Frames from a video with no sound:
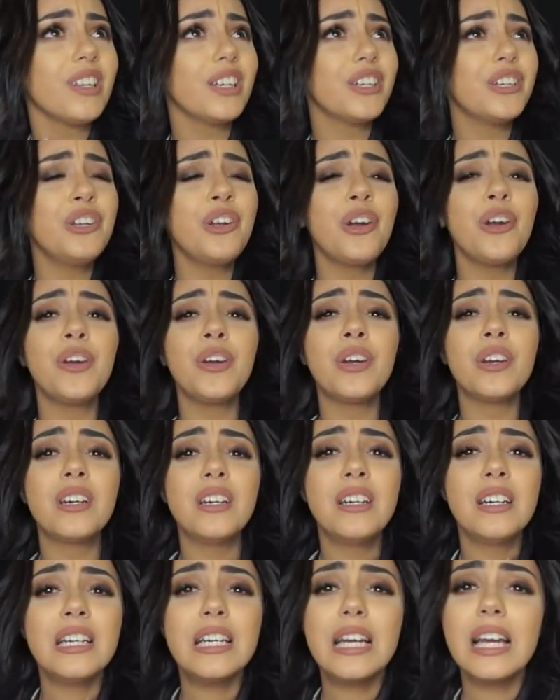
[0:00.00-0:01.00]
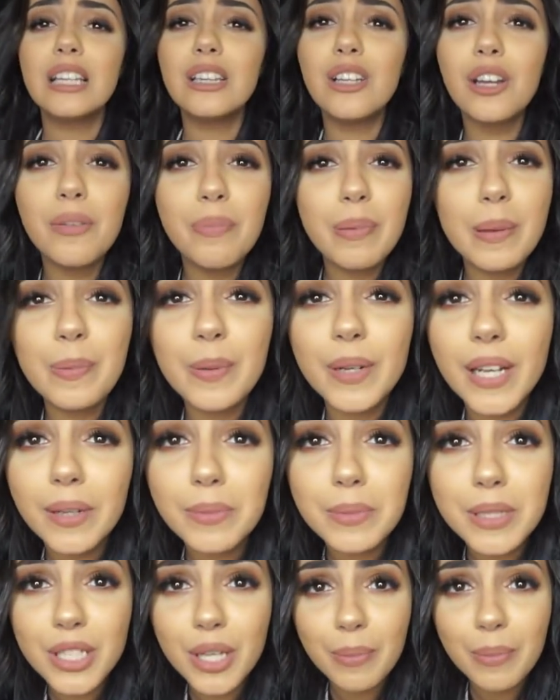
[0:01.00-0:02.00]
You know, a lot of people
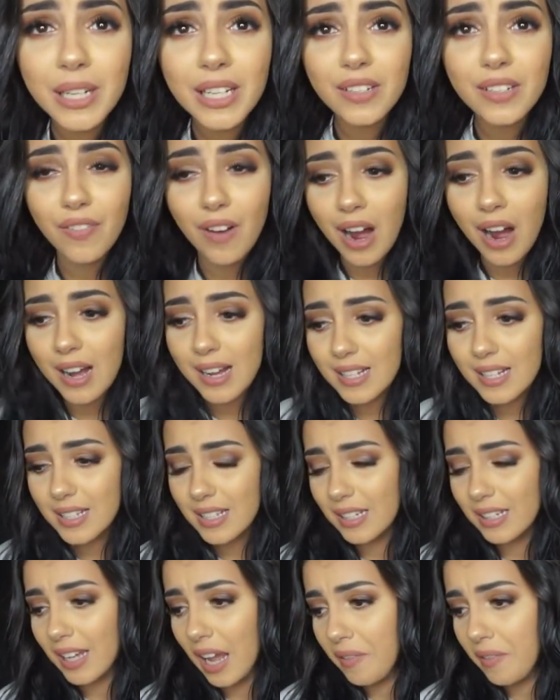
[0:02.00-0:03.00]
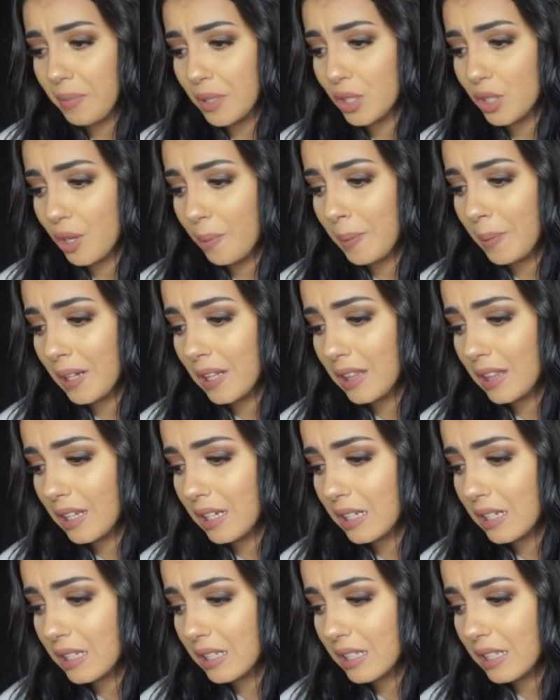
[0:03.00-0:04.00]
gave me so many advice and gave me so many
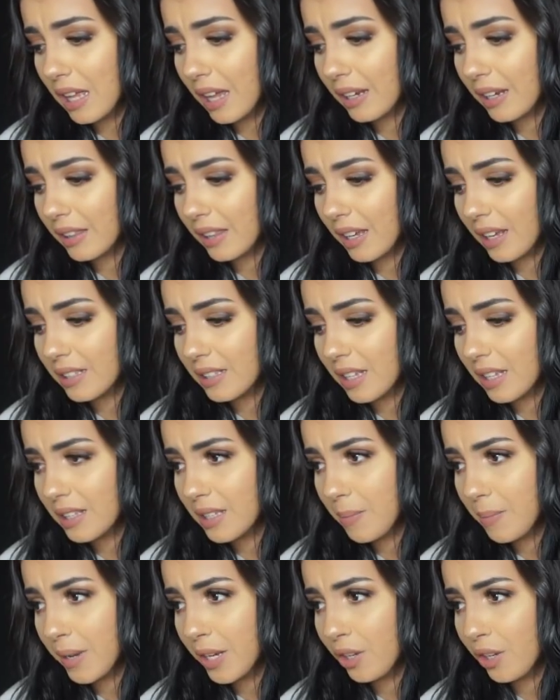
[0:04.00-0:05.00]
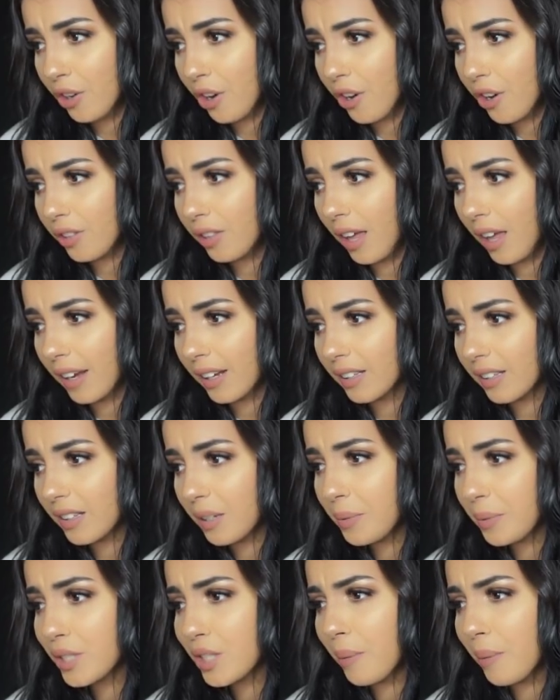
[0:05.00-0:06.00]
things that they said to me, you know, like
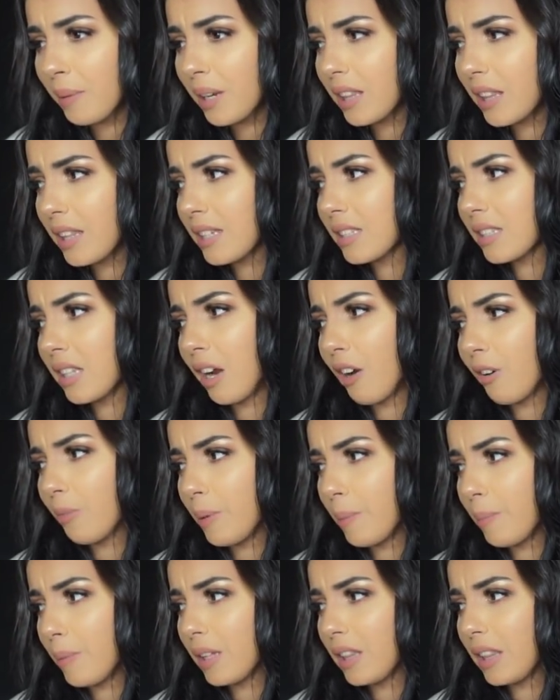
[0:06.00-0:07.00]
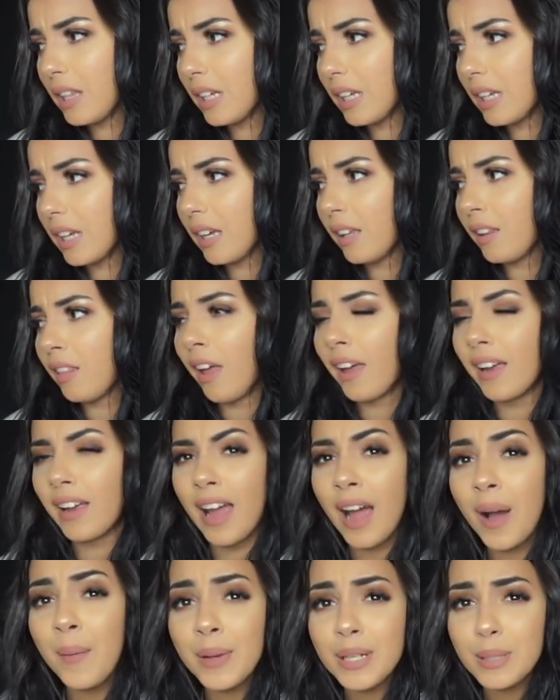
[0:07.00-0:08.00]
there were so many things that I remember thinking like,
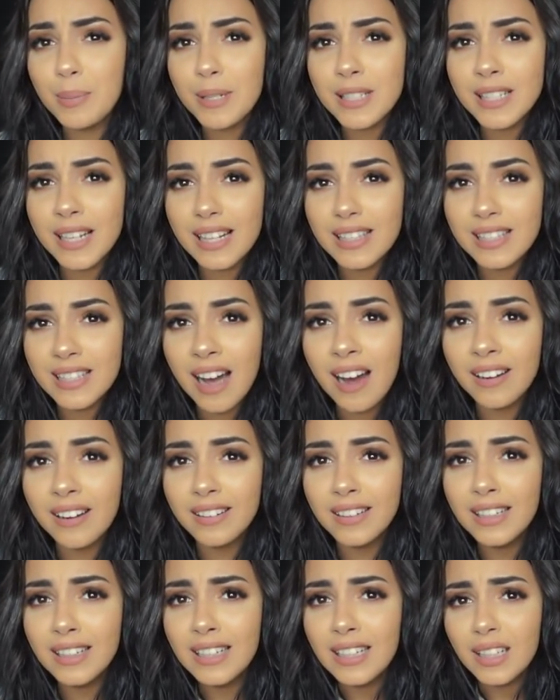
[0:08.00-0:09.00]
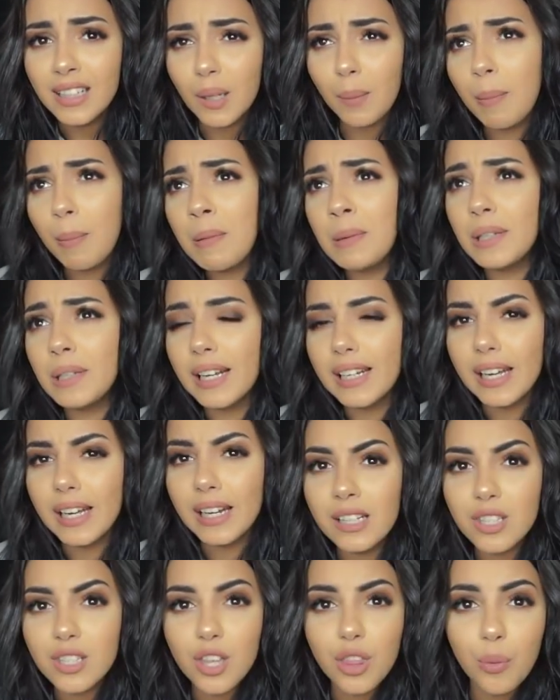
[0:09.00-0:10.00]
how am I supposed to get done? Like people were like,
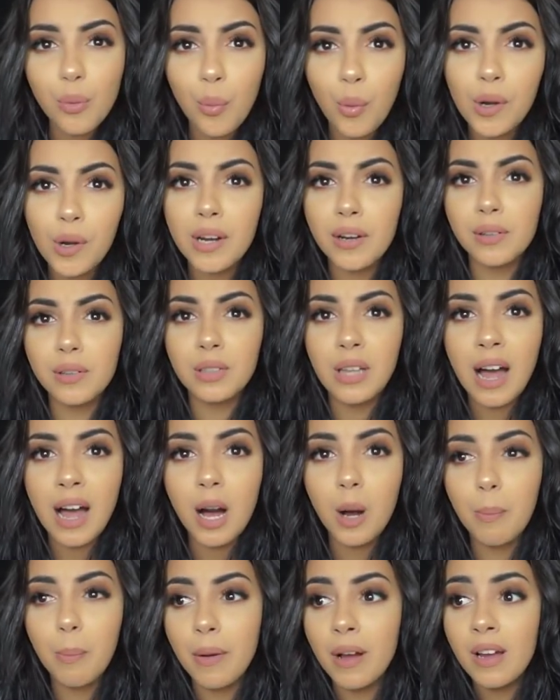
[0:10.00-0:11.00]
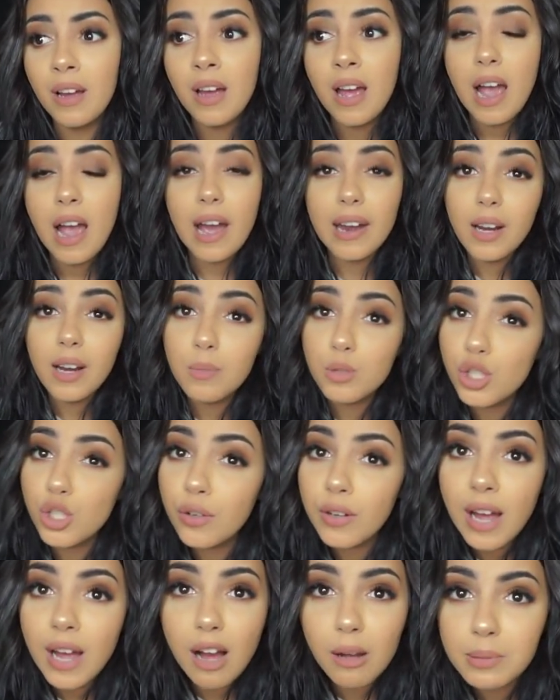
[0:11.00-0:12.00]
into the water, it'll help. And I'm
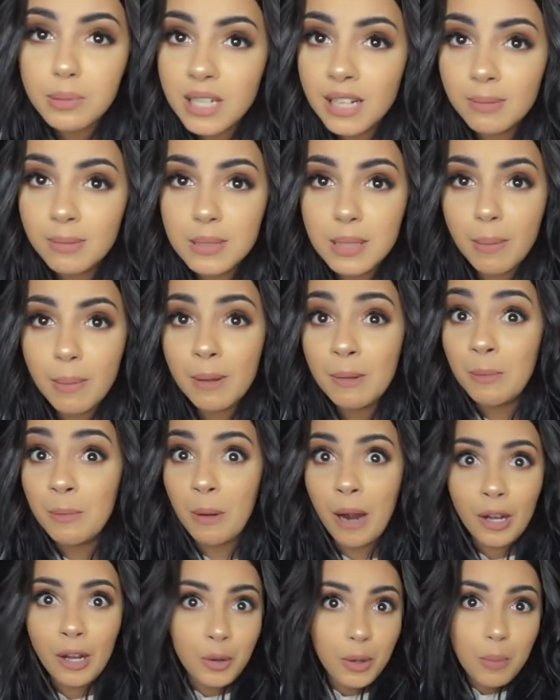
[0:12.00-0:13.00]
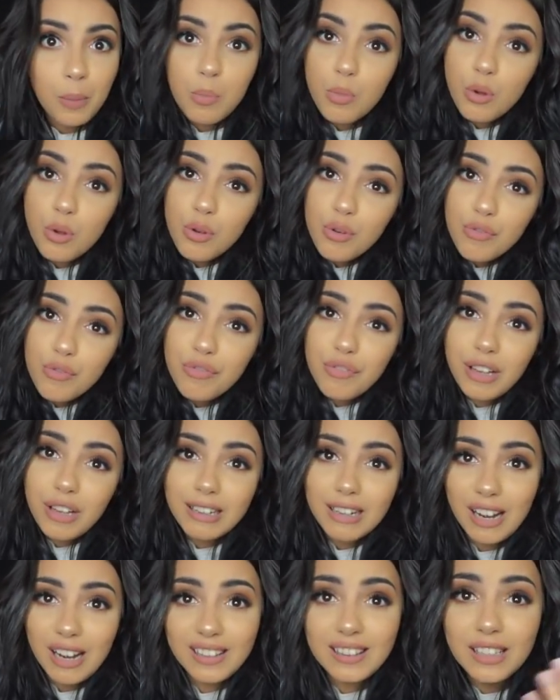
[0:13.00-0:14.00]
sure it helps heaps of people, but I couldn't move.
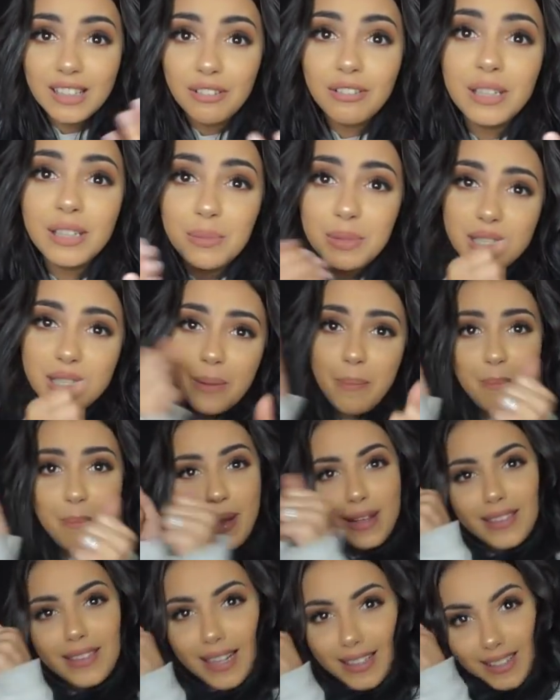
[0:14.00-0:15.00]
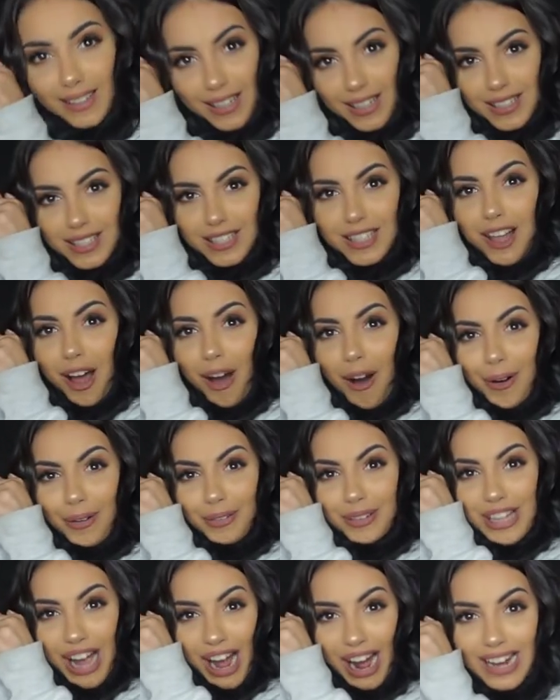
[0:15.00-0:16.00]
Like I literally was in bed like this the
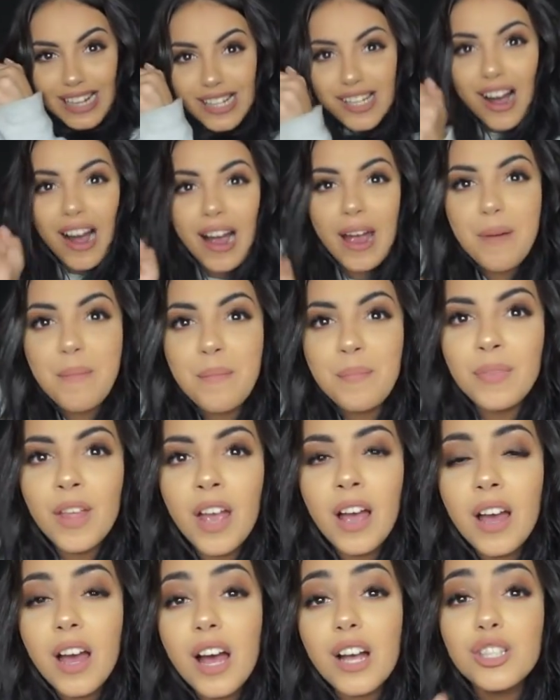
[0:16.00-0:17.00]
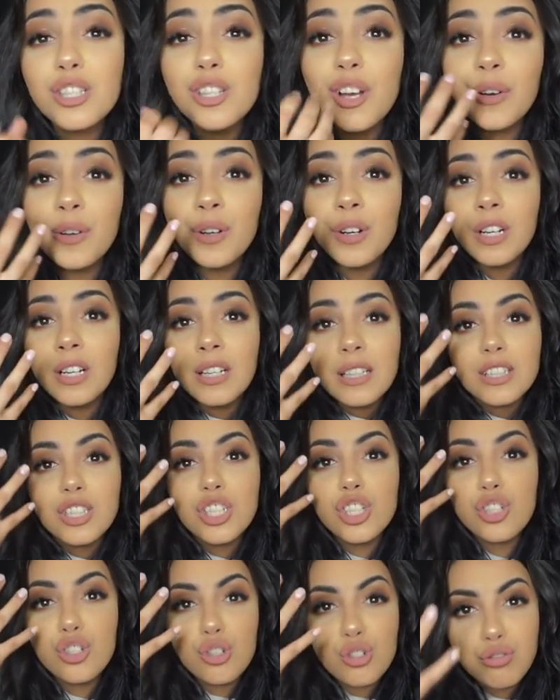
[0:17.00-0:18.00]
whole entire time. And so
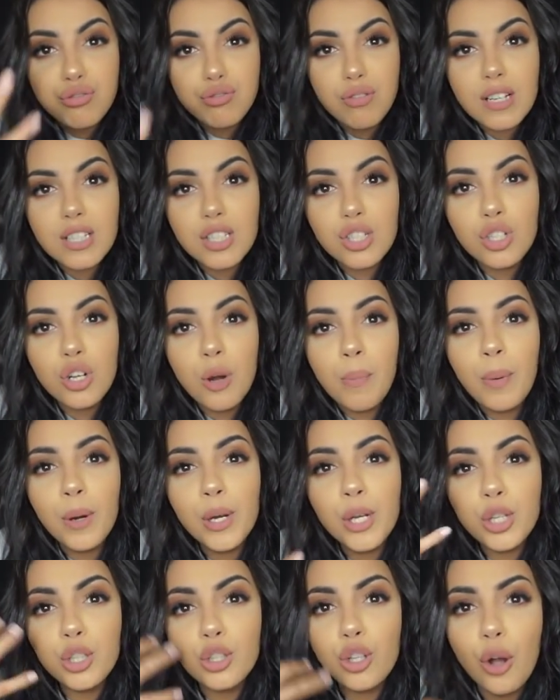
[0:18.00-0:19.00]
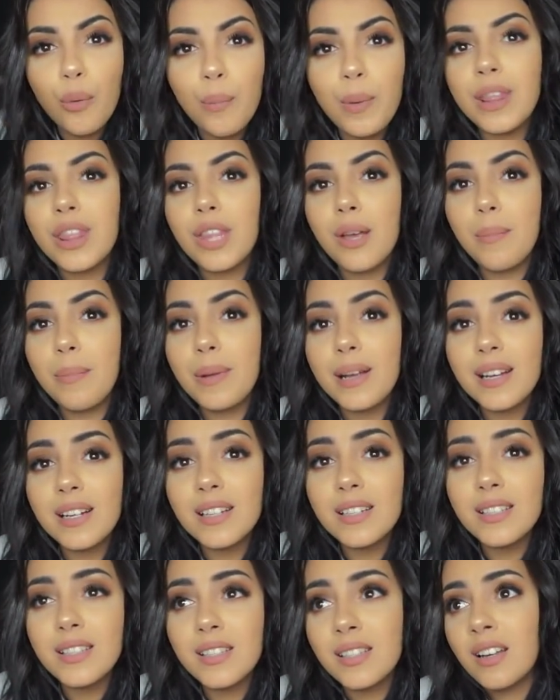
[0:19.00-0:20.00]
just trust your body and go with it,
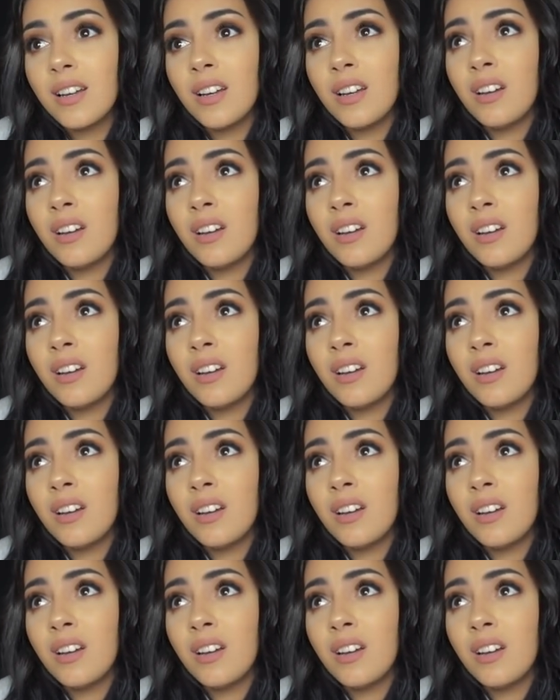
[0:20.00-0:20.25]
because